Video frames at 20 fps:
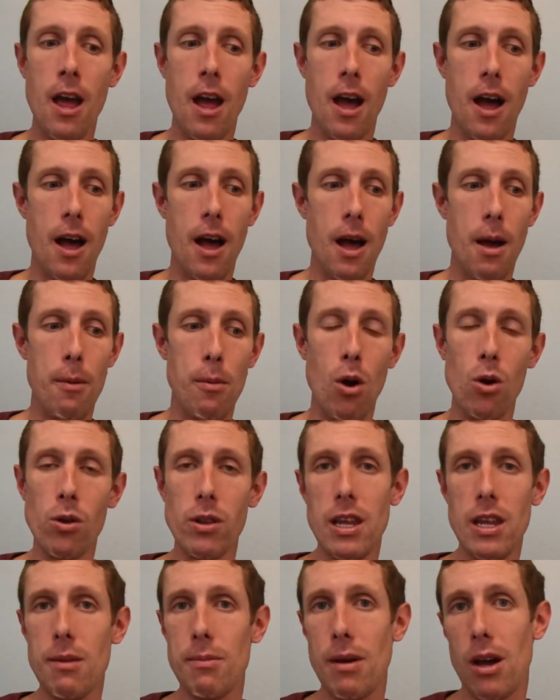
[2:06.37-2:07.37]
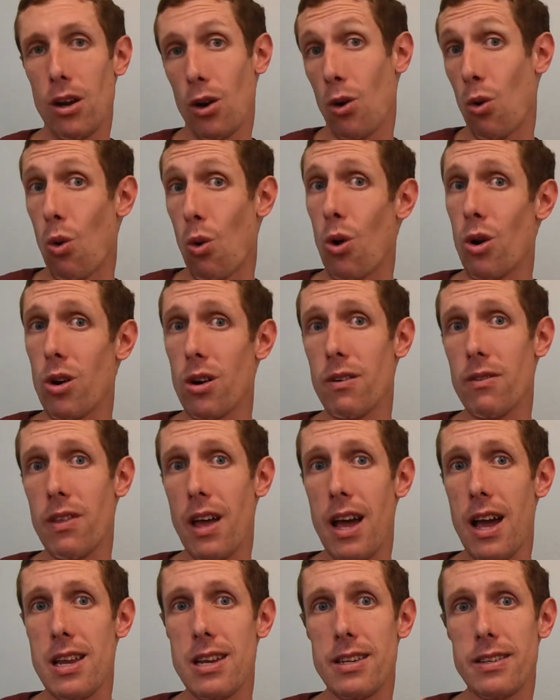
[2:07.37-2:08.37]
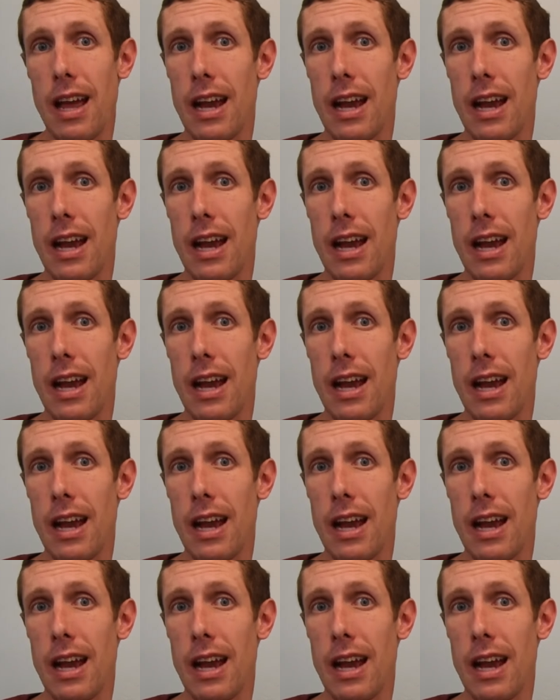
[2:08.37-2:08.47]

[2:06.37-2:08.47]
only about 1/4 of that is